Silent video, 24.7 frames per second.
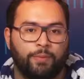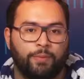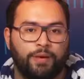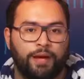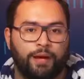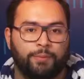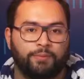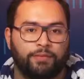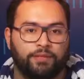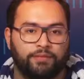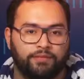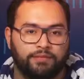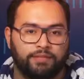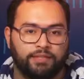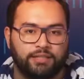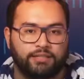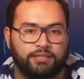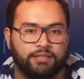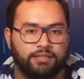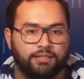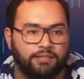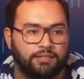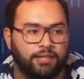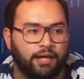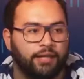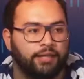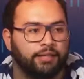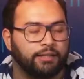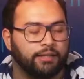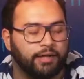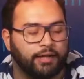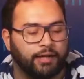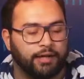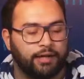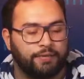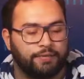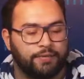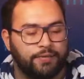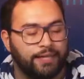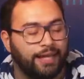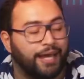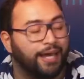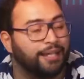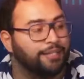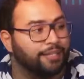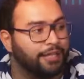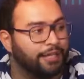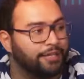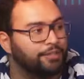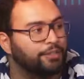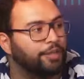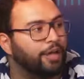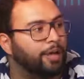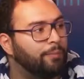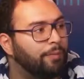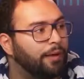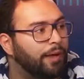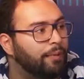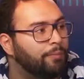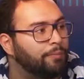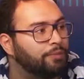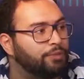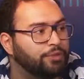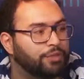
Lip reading: app that sits inside a desktop app,